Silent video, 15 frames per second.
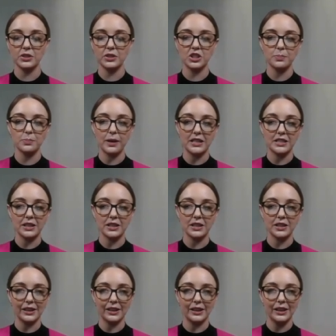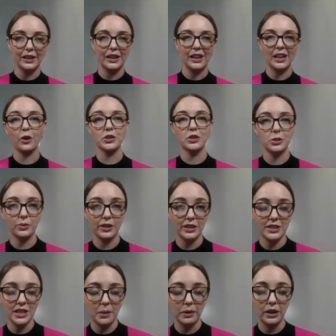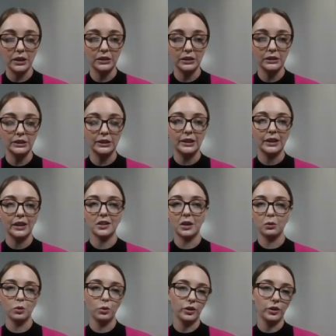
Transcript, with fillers: which is basically it goes to an examiner and they'll mm-hmm.